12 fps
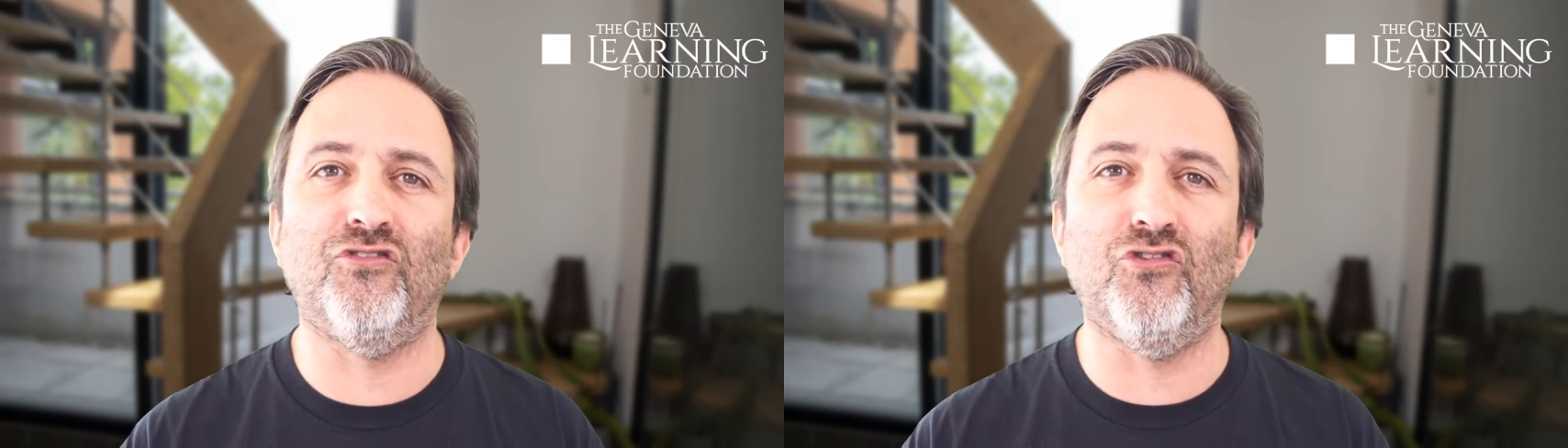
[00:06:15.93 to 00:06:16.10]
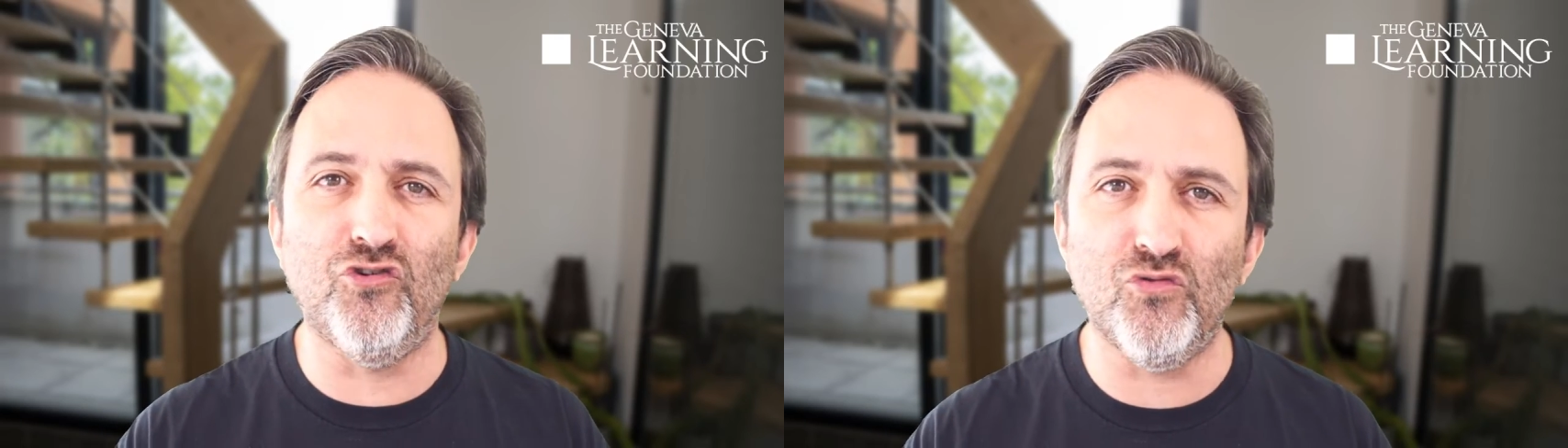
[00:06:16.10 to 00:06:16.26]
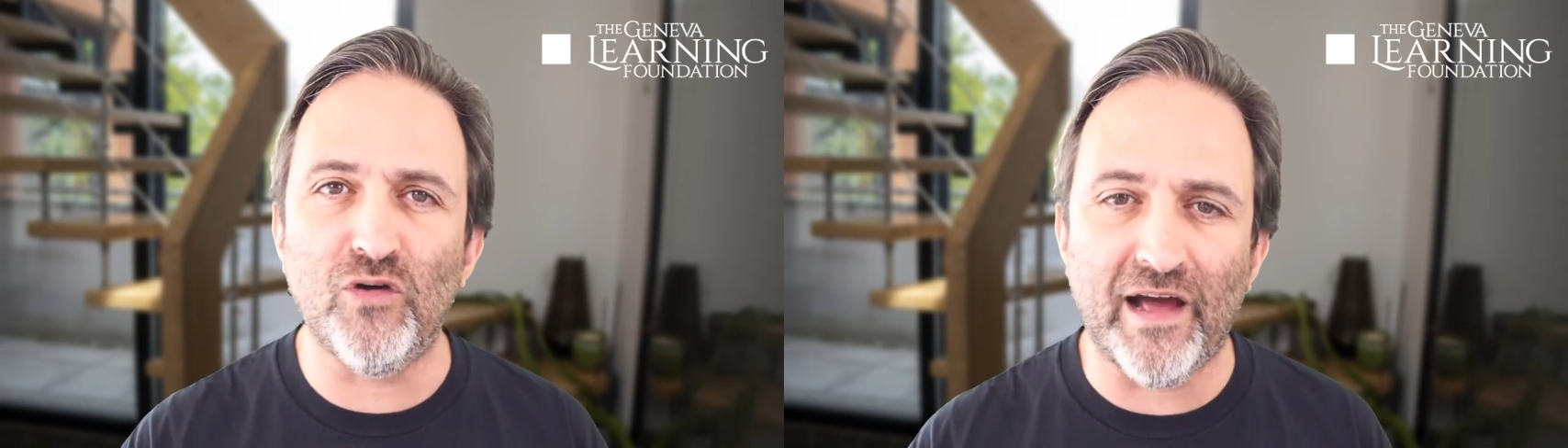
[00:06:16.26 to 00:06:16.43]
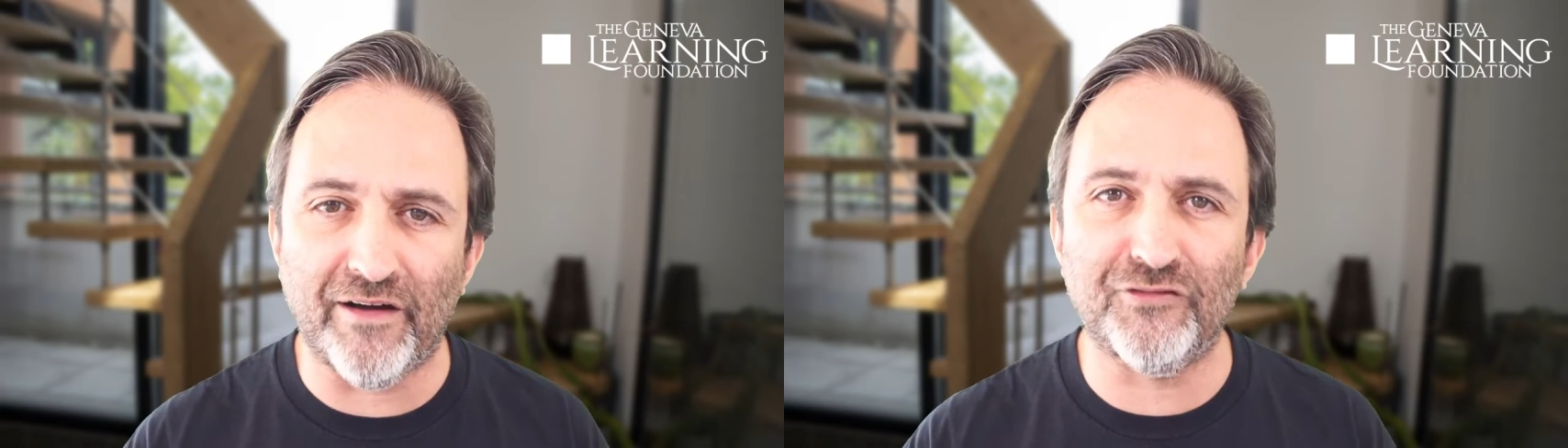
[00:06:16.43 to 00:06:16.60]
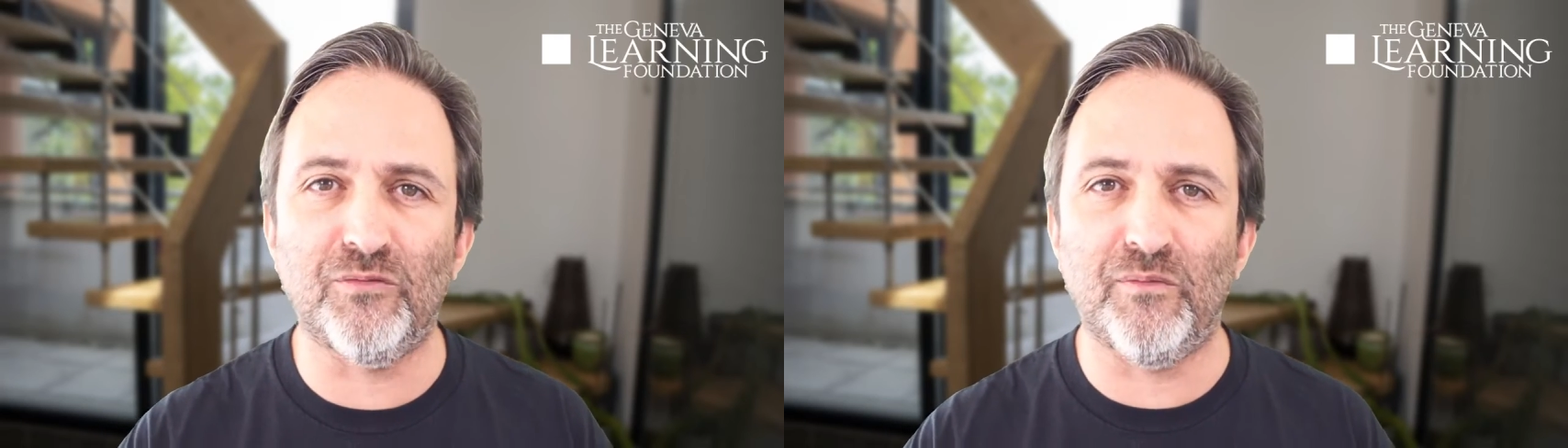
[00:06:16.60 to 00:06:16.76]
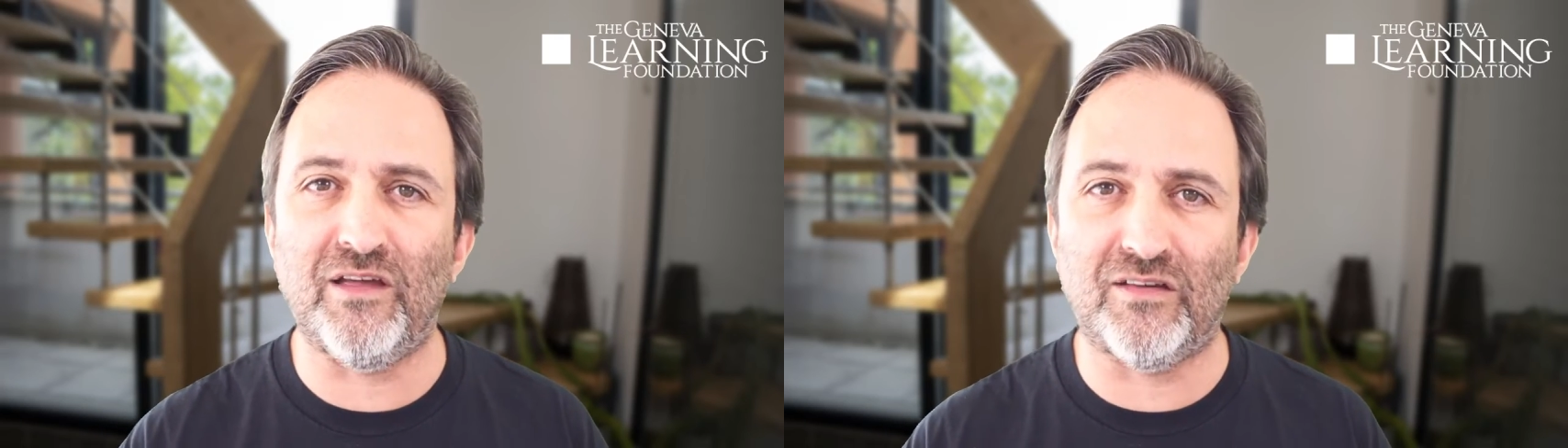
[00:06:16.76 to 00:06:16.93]
You have to
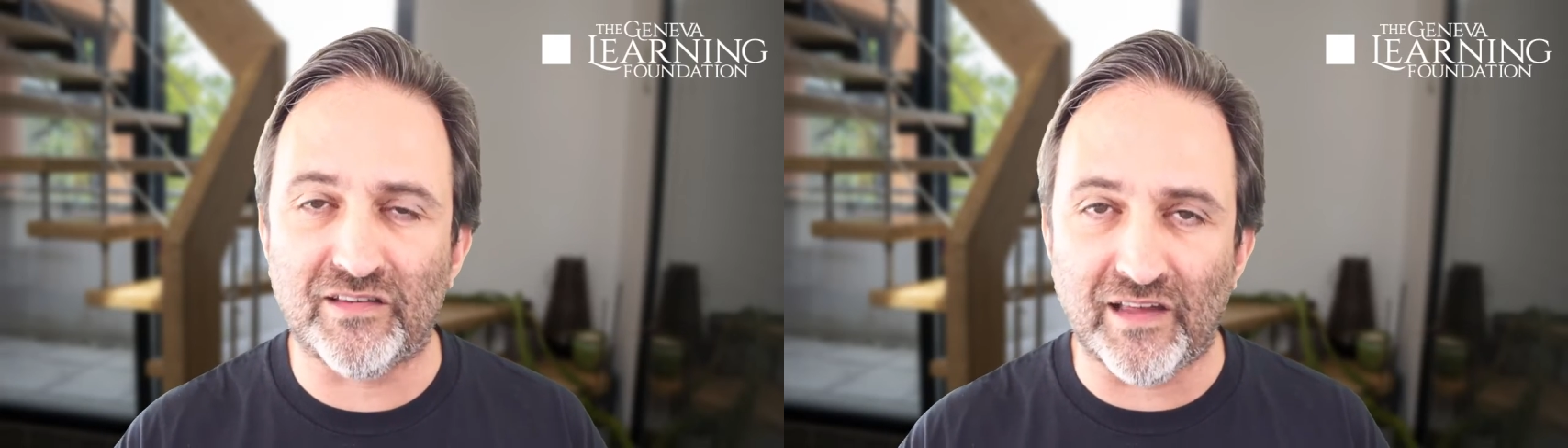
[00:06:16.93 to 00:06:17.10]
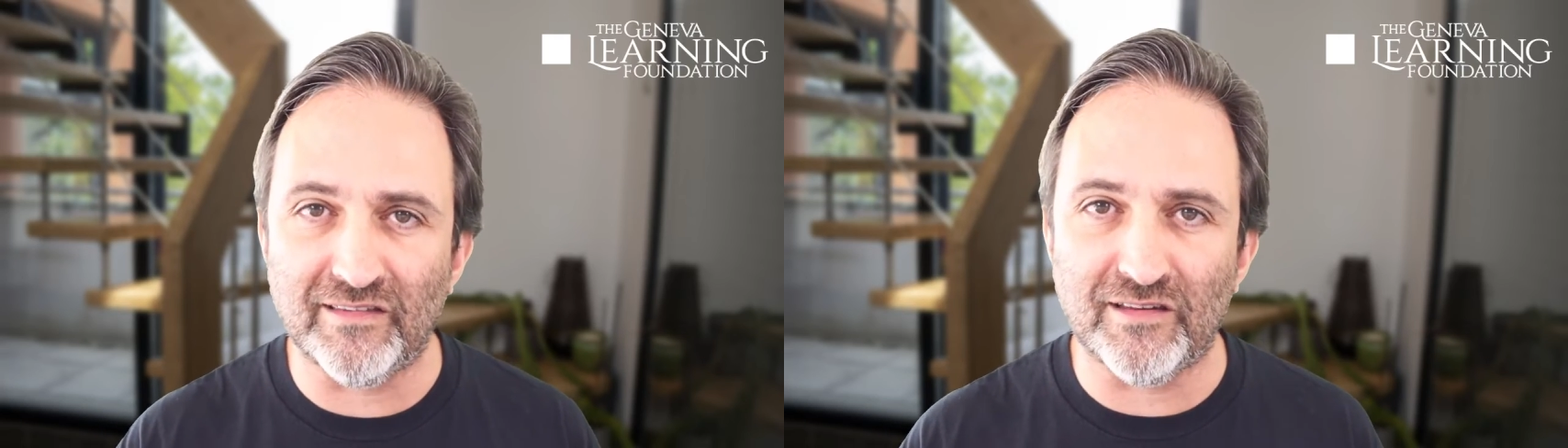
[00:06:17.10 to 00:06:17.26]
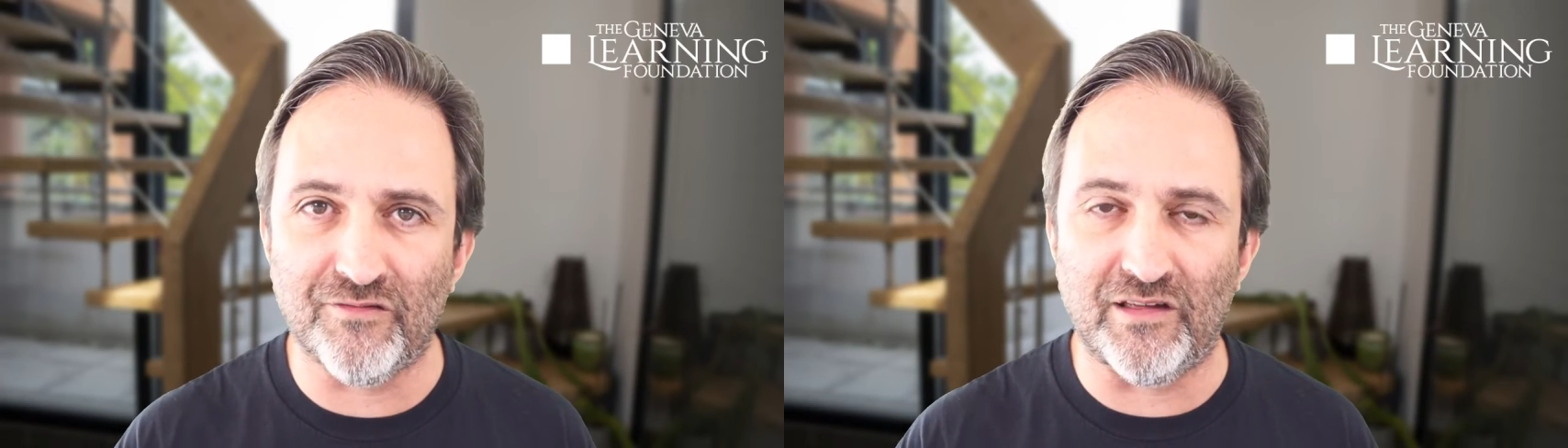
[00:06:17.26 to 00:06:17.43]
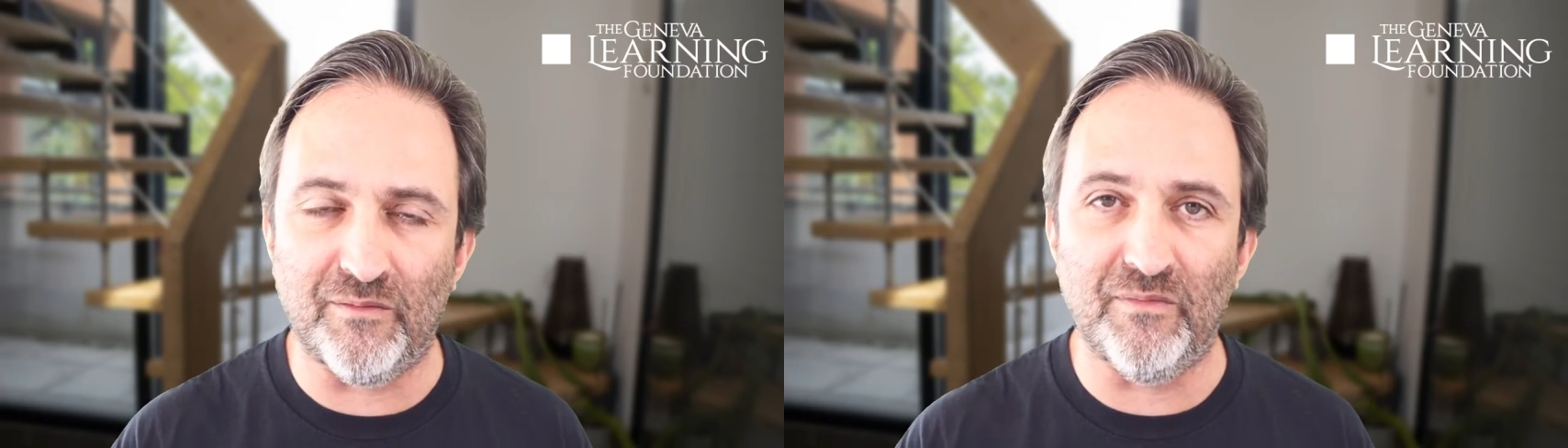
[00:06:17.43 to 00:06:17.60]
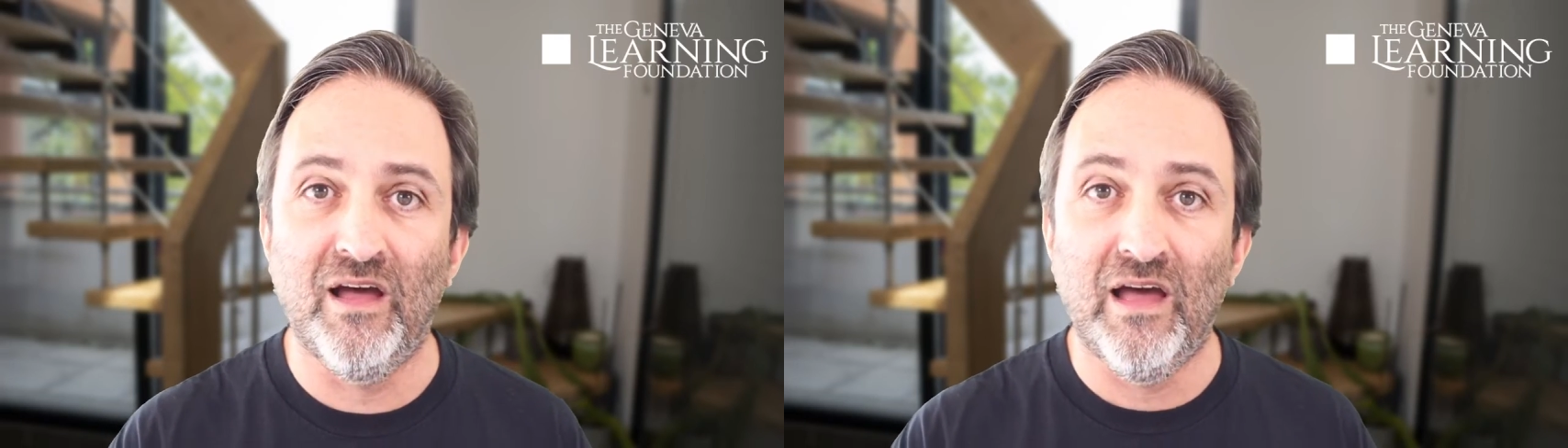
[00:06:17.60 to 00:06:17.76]
make sense of them.